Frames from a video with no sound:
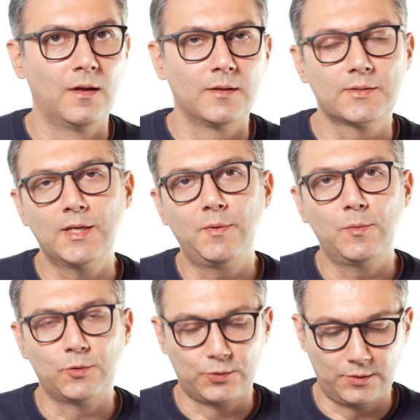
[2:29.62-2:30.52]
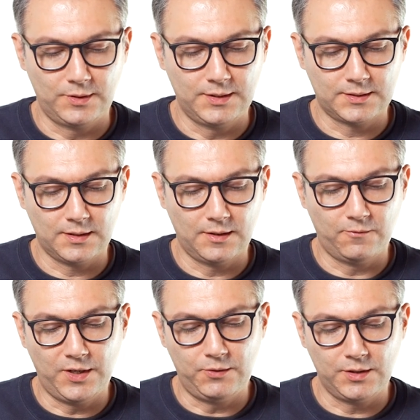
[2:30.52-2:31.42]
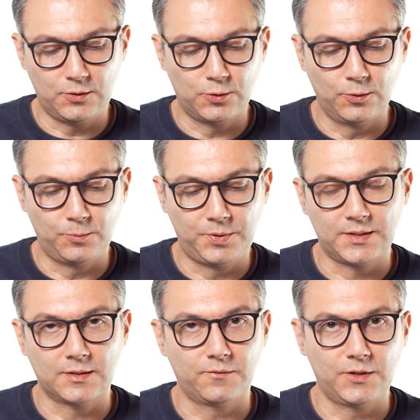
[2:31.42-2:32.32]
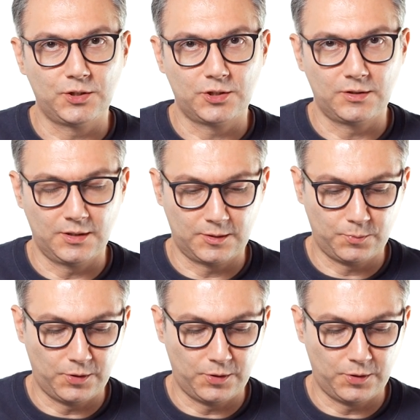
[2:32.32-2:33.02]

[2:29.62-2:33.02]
Stepper motor is a very cool piece of engineered